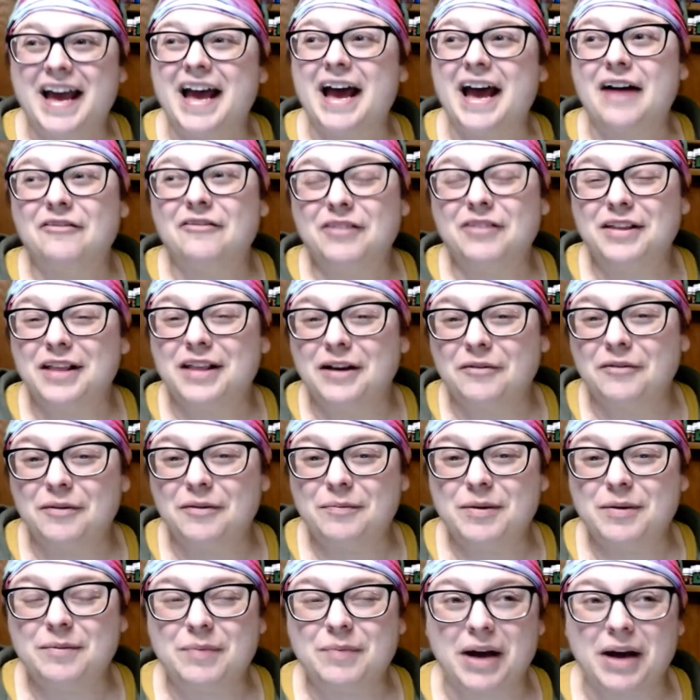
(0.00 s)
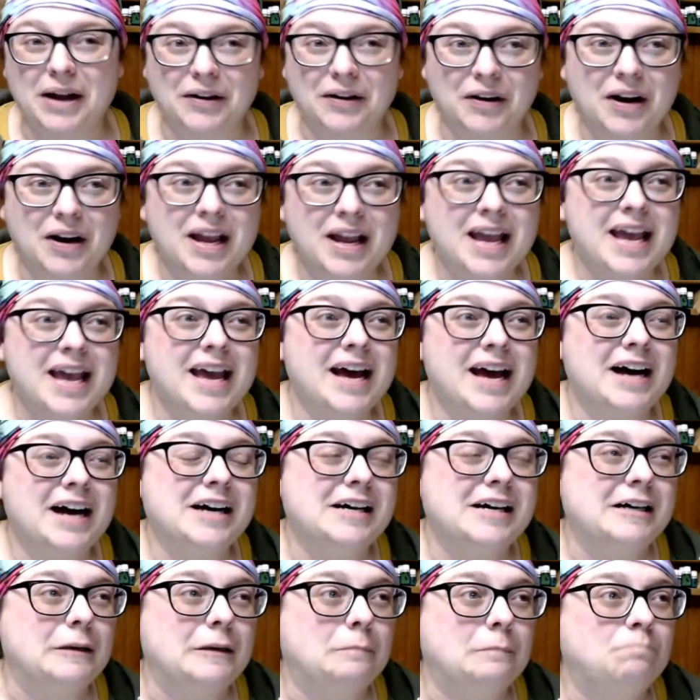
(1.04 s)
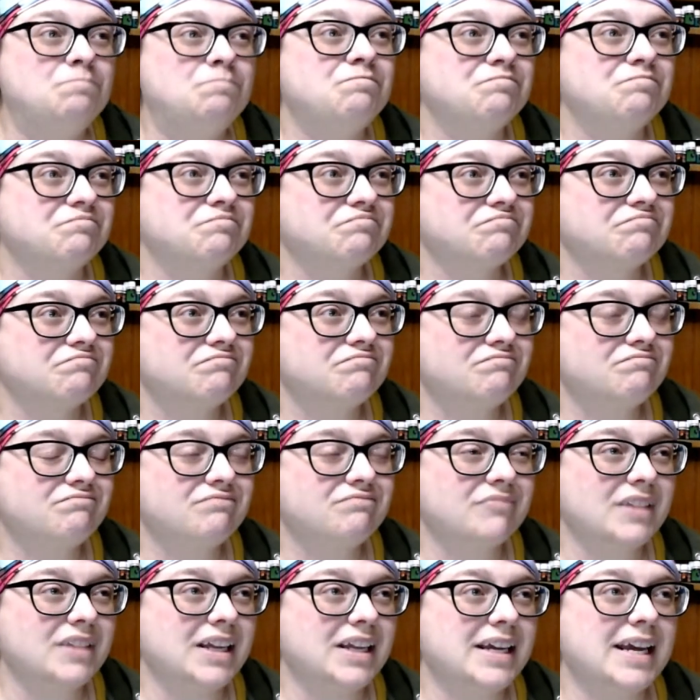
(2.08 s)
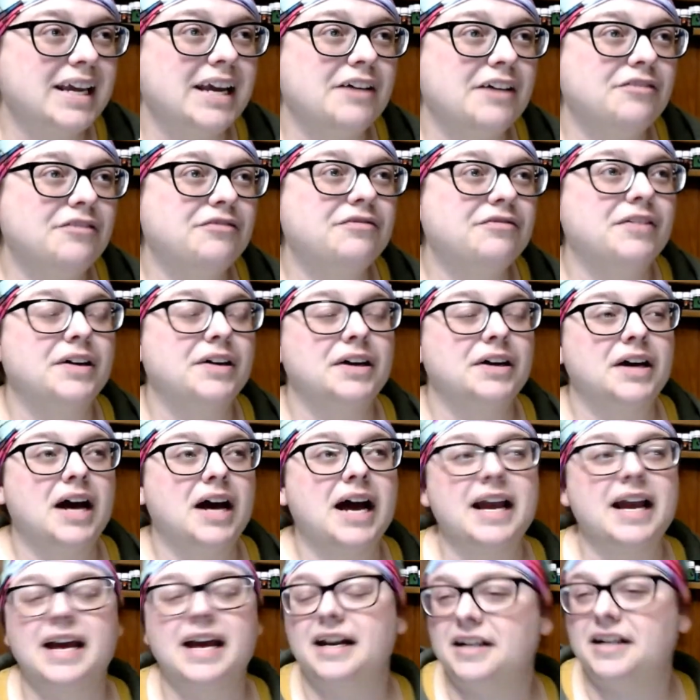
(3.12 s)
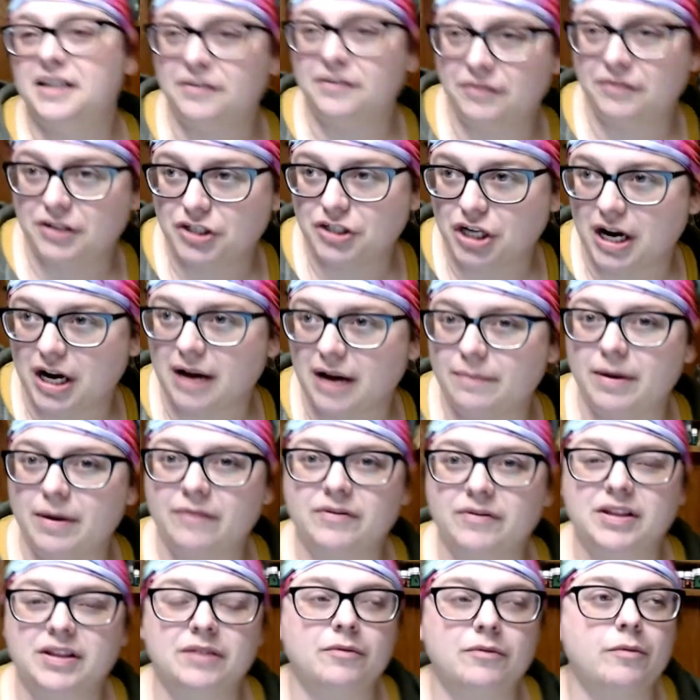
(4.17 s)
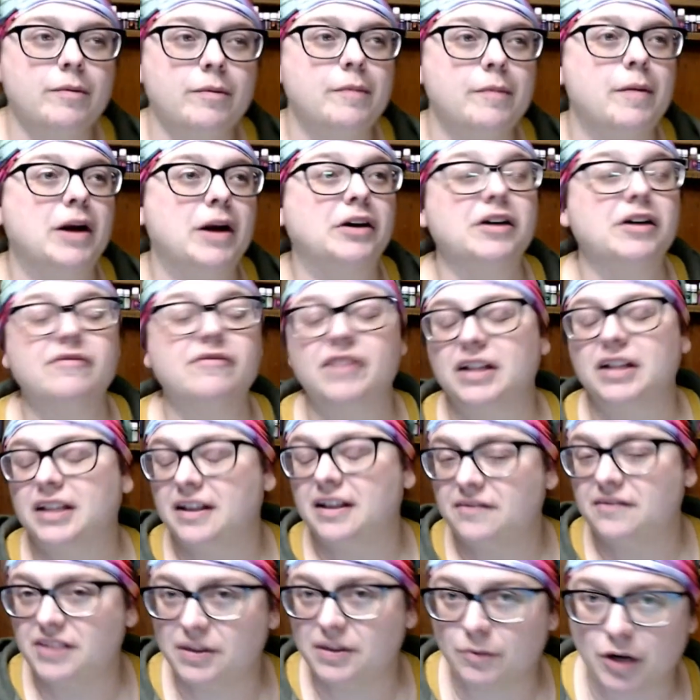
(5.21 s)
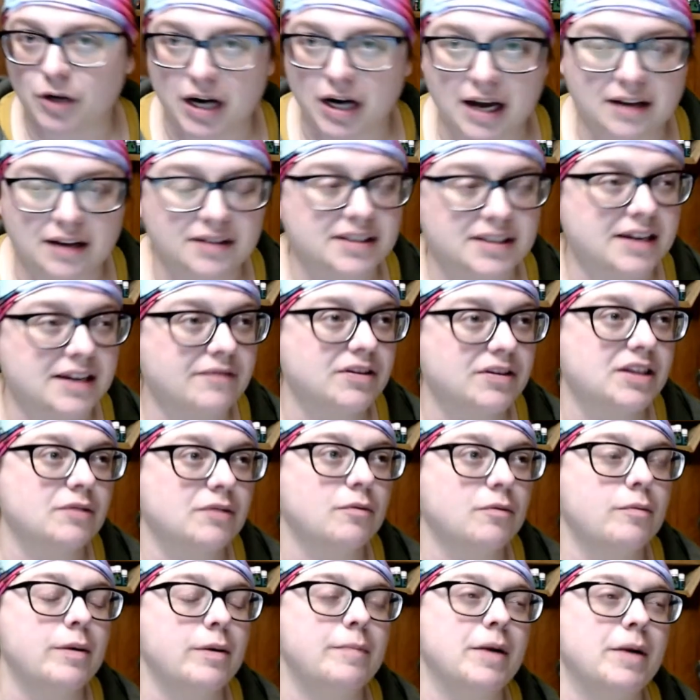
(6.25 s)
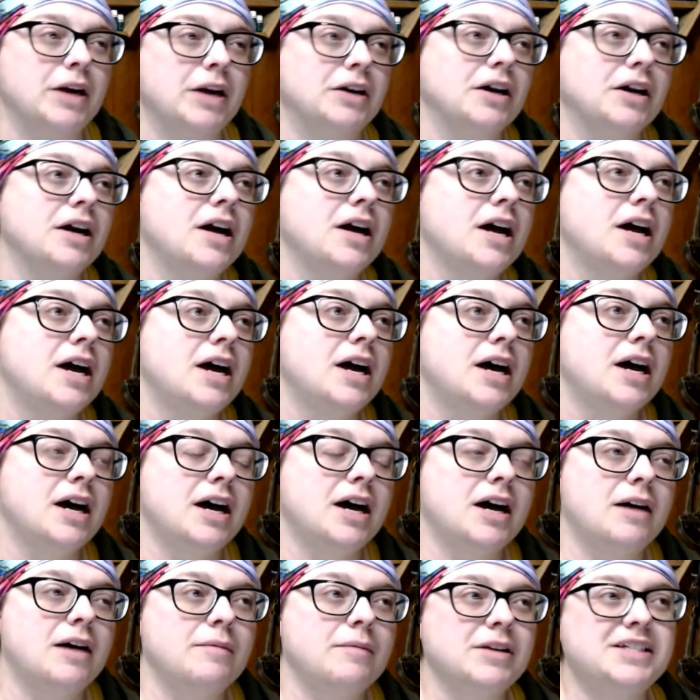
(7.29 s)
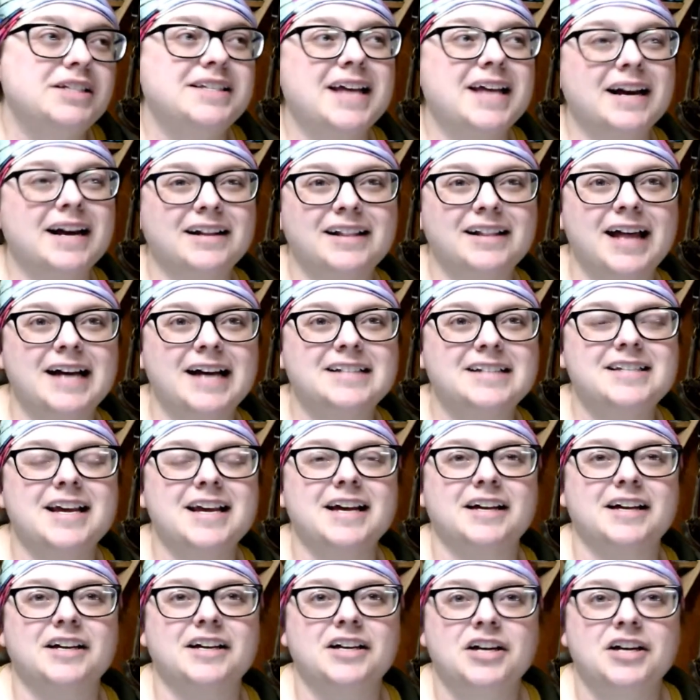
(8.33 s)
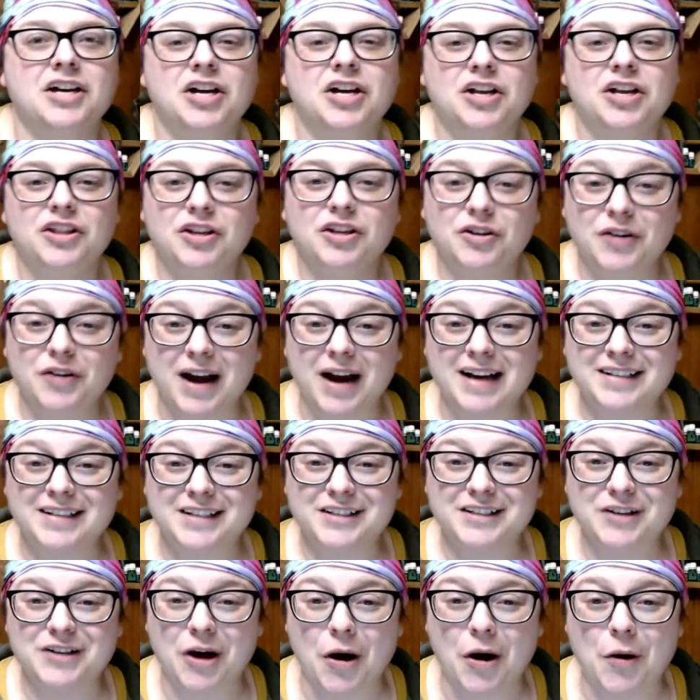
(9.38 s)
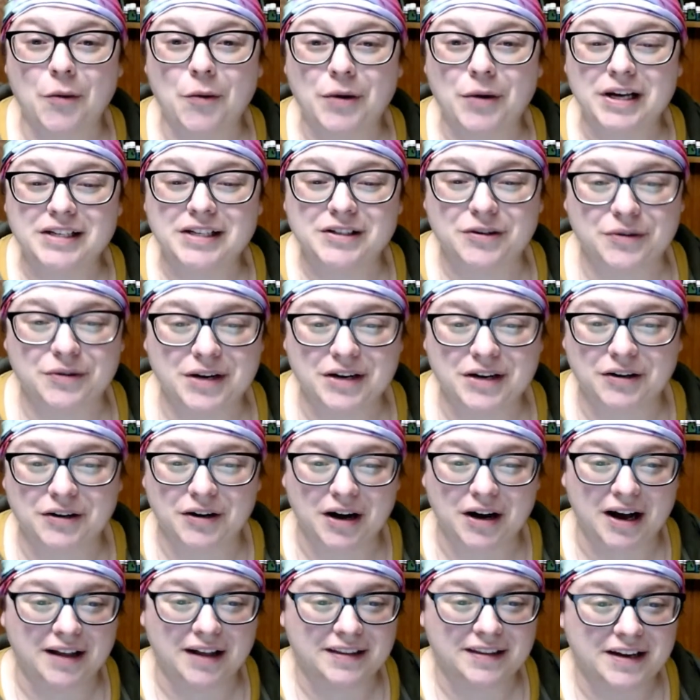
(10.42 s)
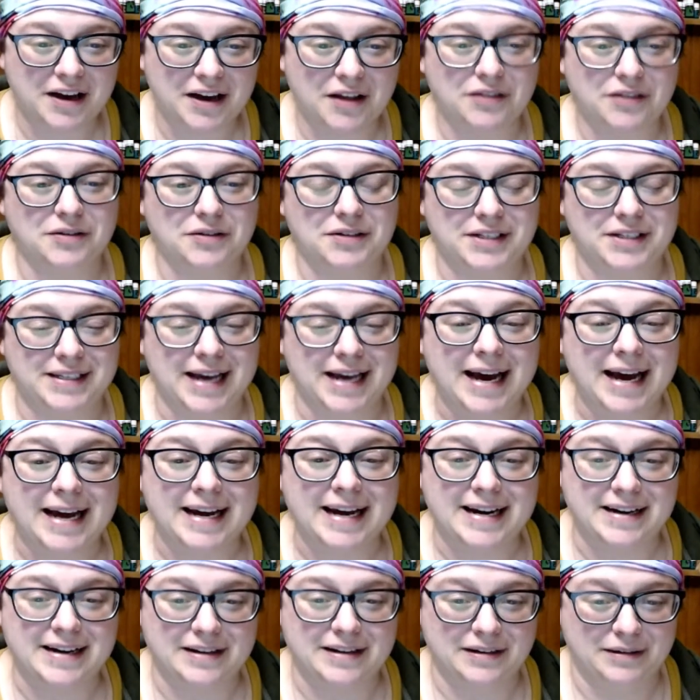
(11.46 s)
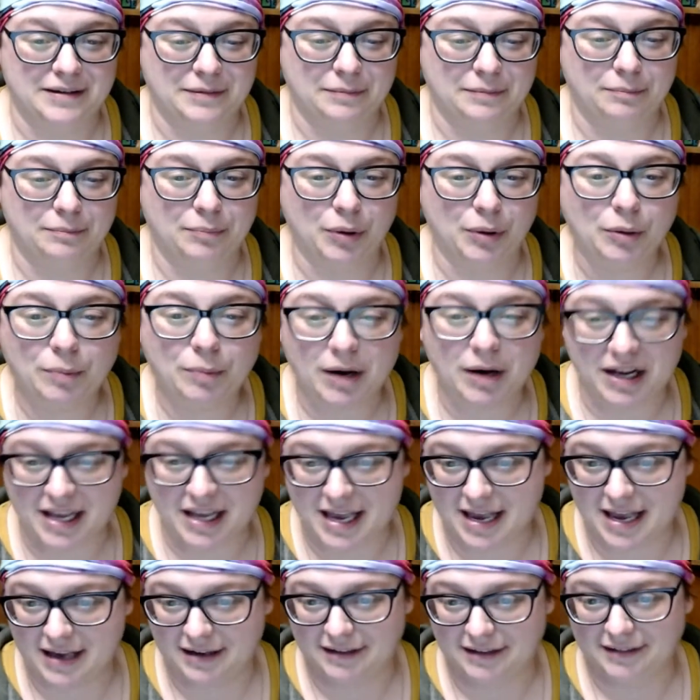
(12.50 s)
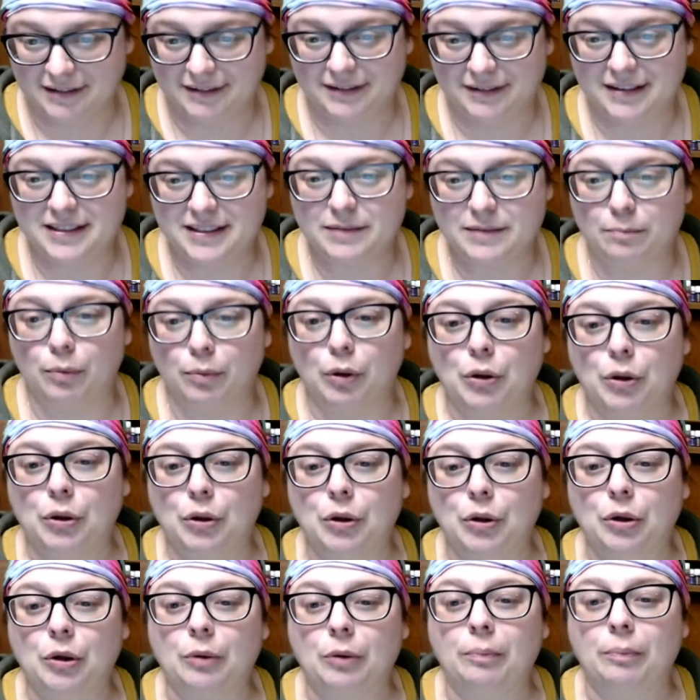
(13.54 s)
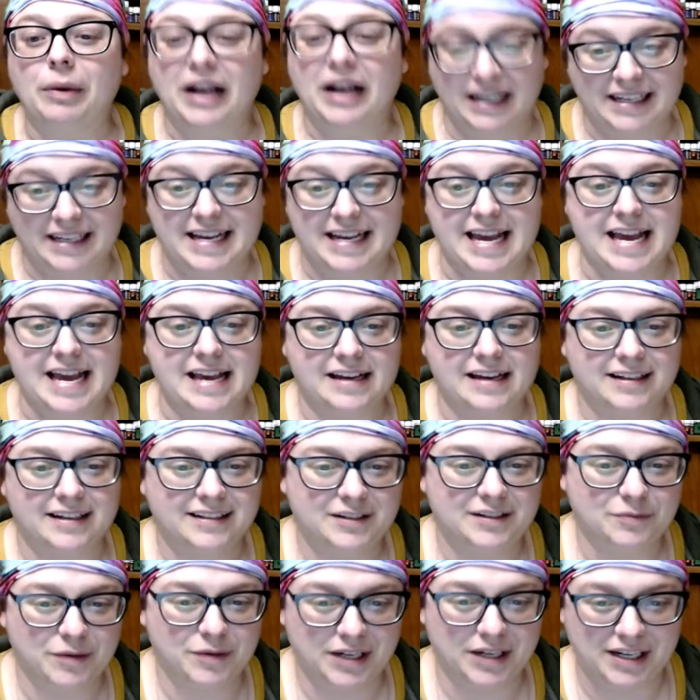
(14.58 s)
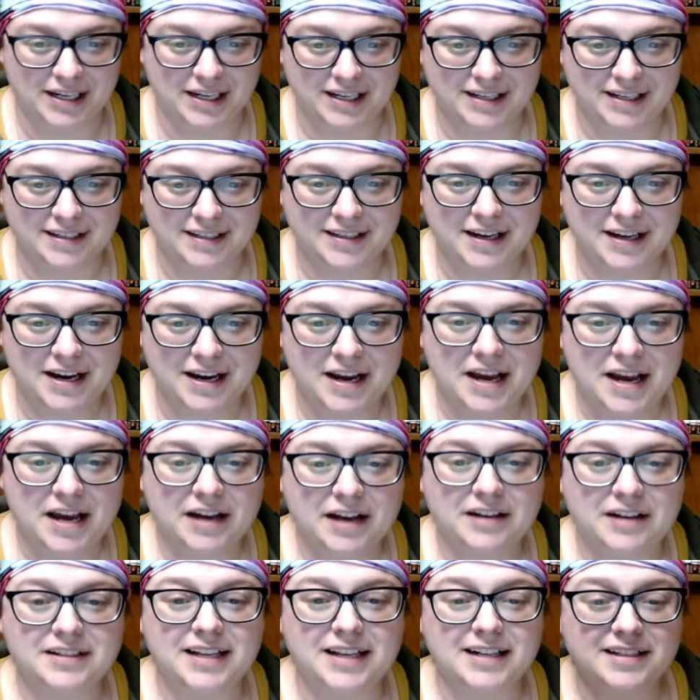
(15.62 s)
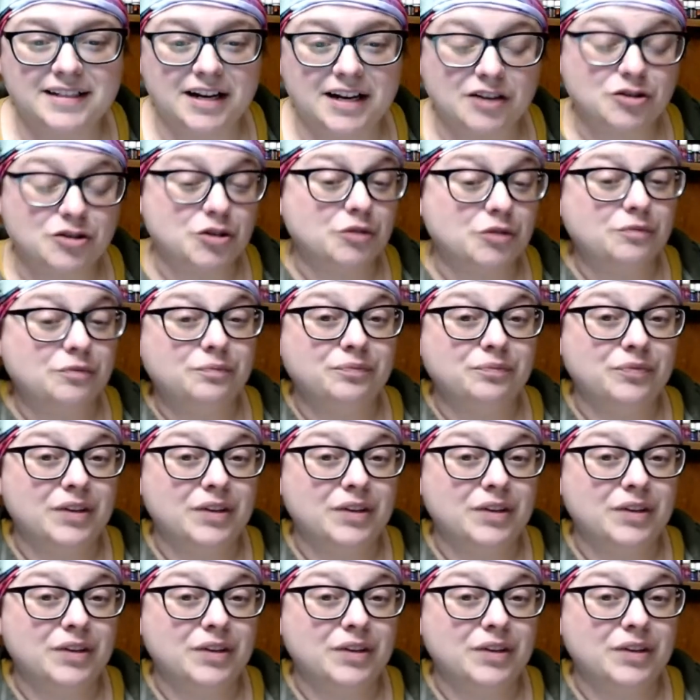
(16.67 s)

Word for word: everything would be better um, if i had a different job everything would be better if i lived somewhere else everything would be better um, it's that classic the grass is always greener on the other side. Bullpucky. It's bullpucky. That's what it is. Because that's not true.